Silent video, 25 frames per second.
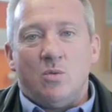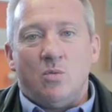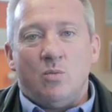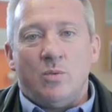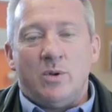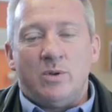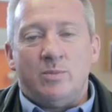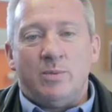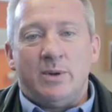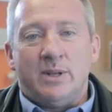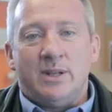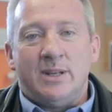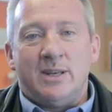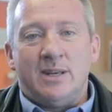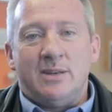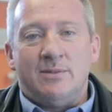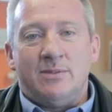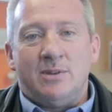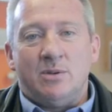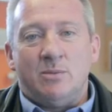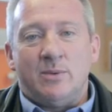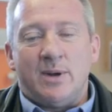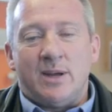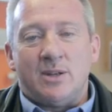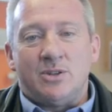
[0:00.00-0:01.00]
we
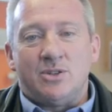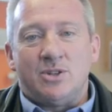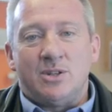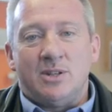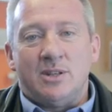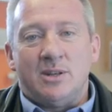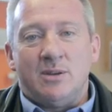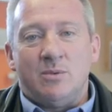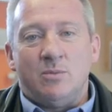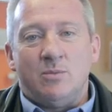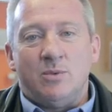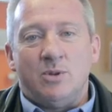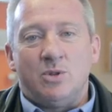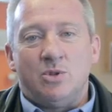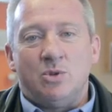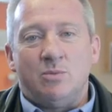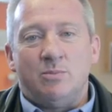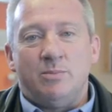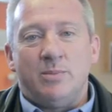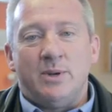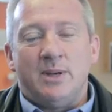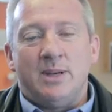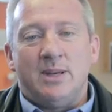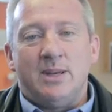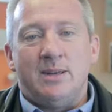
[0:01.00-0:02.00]
believe that actually we
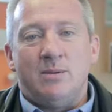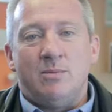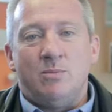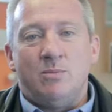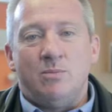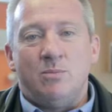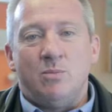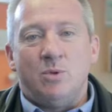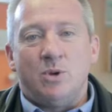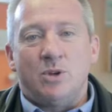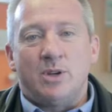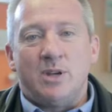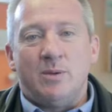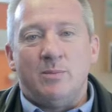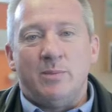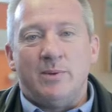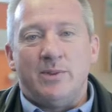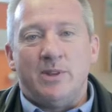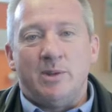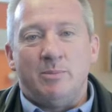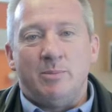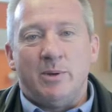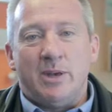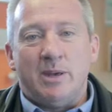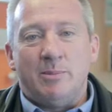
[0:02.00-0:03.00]
should be working
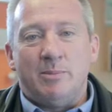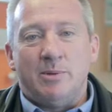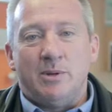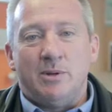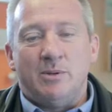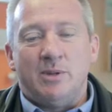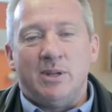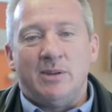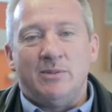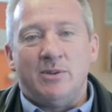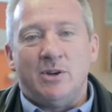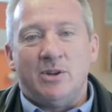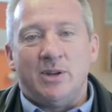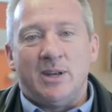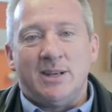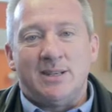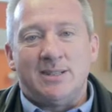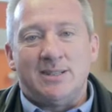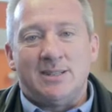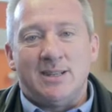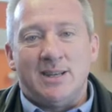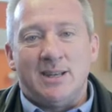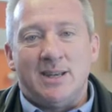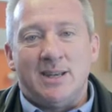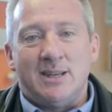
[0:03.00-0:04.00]
with the people who live on
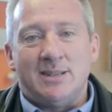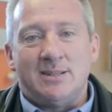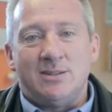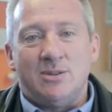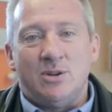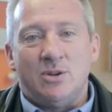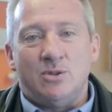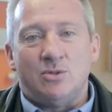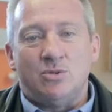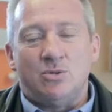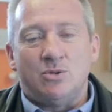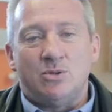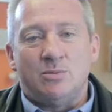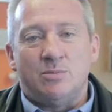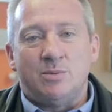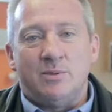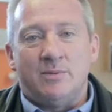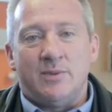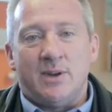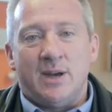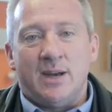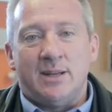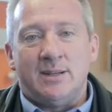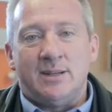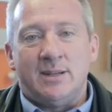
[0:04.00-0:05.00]
estates, not just
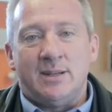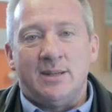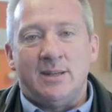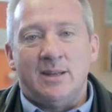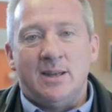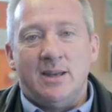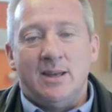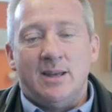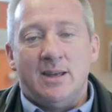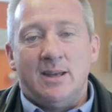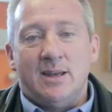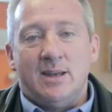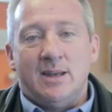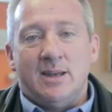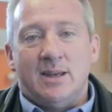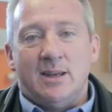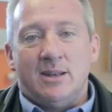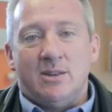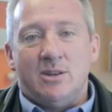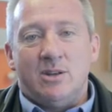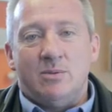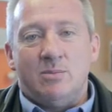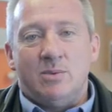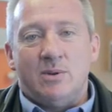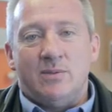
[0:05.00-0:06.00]
providing
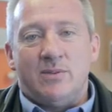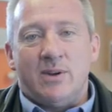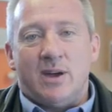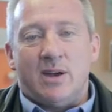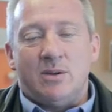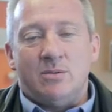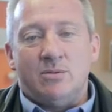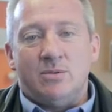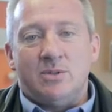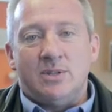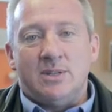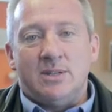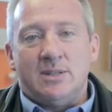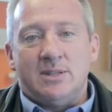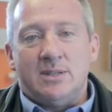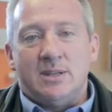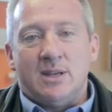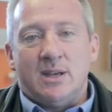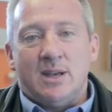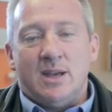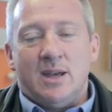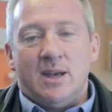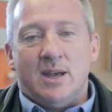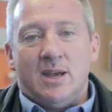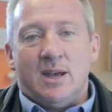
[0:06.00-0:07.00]
them with houses.
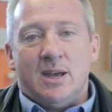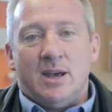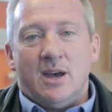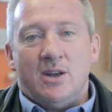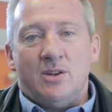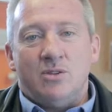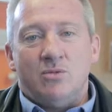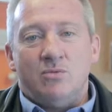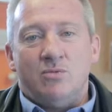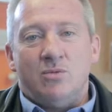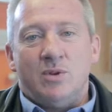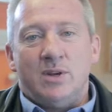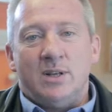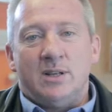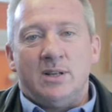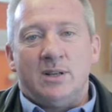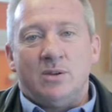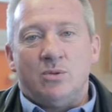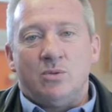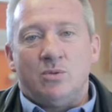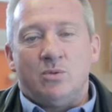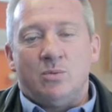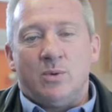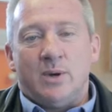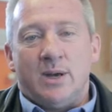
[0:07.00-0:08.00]
And a really
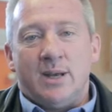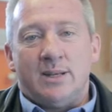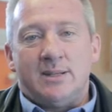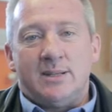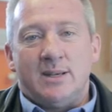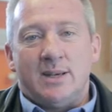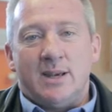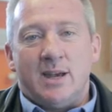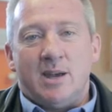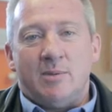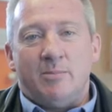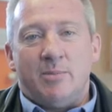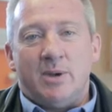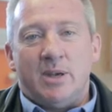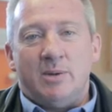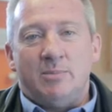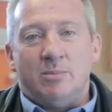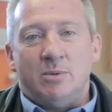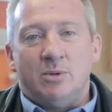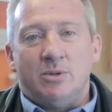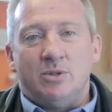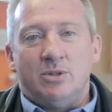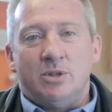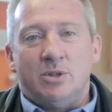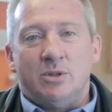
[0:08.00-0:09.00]
good way to get
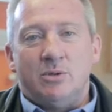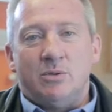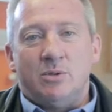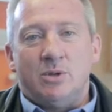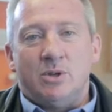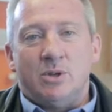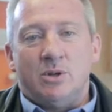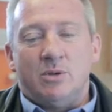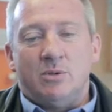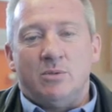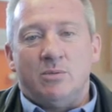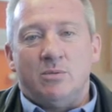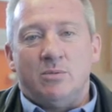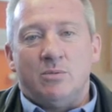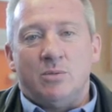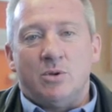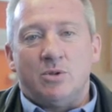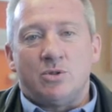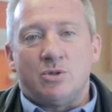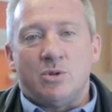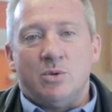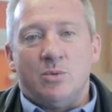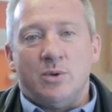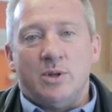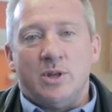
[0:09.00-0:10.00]
people to look at
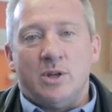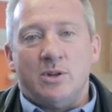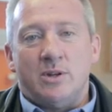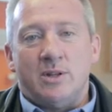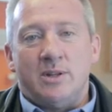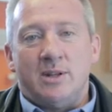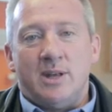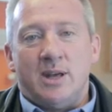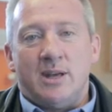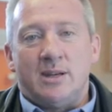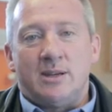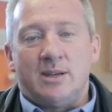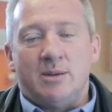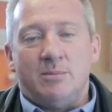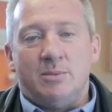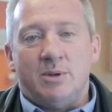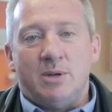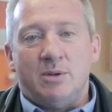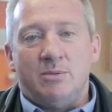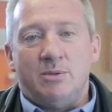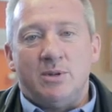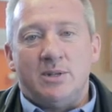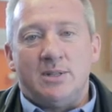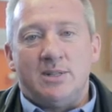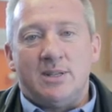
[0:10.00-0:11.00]
what's going on in their
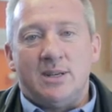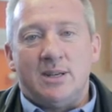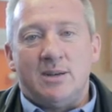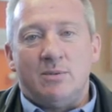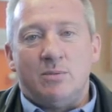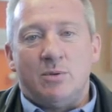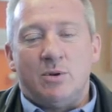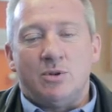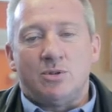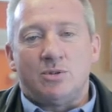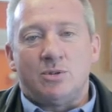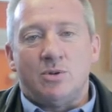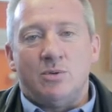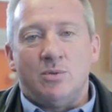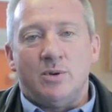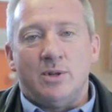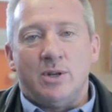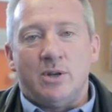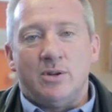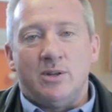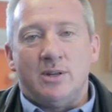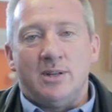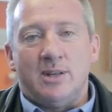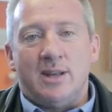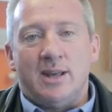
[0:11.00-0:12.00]
community, what's
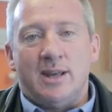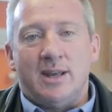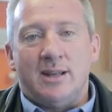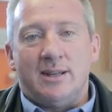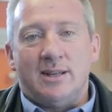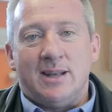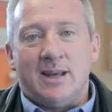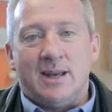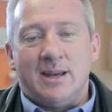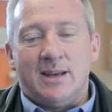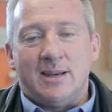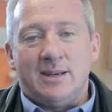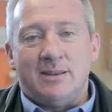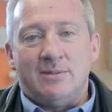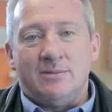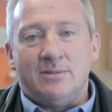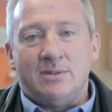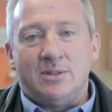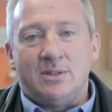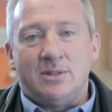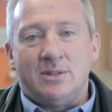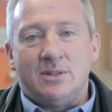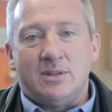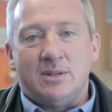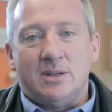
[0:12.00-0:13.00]
going on in their
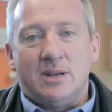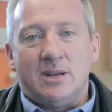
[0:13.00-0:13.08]
lives,